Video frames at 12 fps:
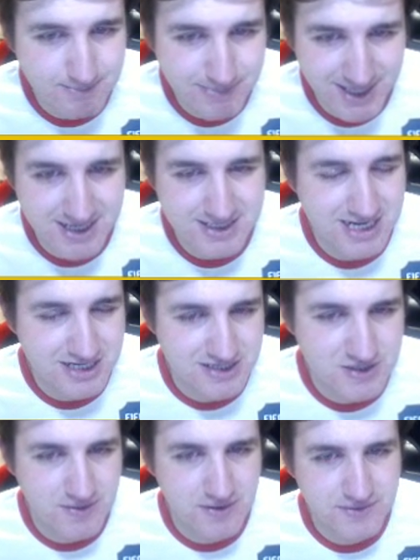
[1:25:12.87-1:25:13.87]
Biggest nation so
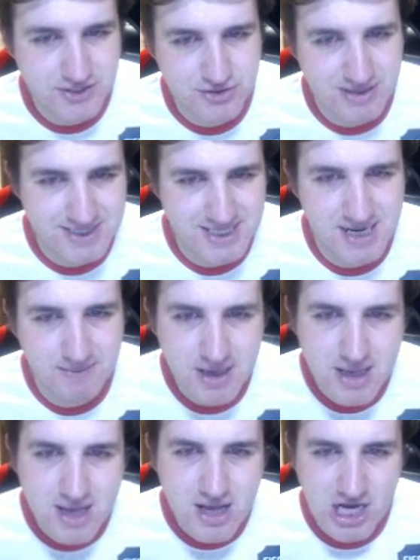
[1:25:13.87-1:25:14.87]
far the stream tonight.
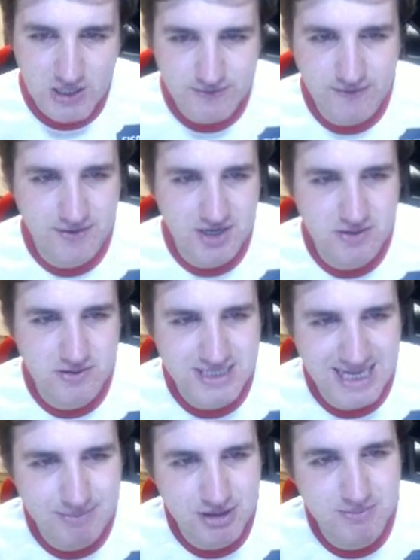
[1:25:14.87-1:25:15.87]
A little bit of videos,
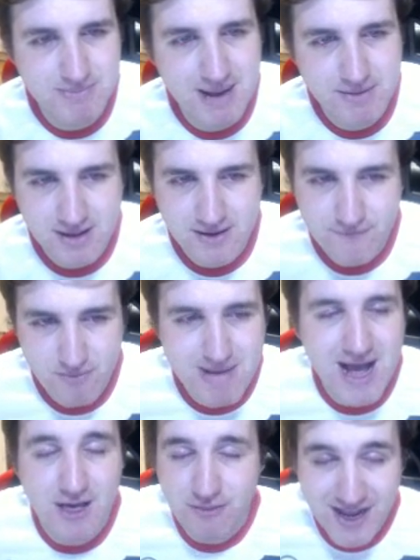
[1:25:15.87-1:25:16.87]
keep it up, Matt. From
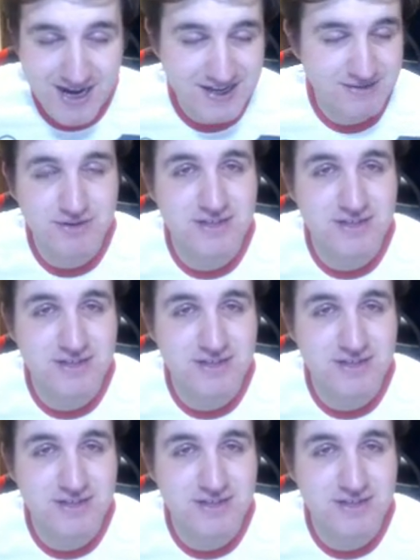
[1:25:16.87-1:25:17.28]
Matt, thank you so much